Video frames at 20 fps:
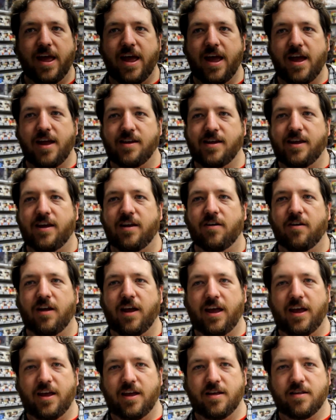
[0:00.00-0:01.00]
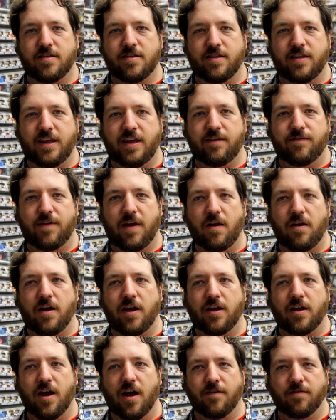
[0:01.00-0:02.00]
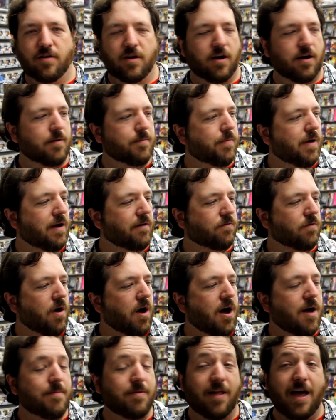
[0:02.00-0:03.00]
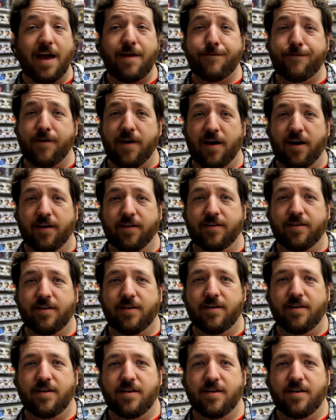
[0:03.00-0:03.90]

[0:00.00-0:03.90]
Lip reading: And here is the variant cover by Rob Liefeld.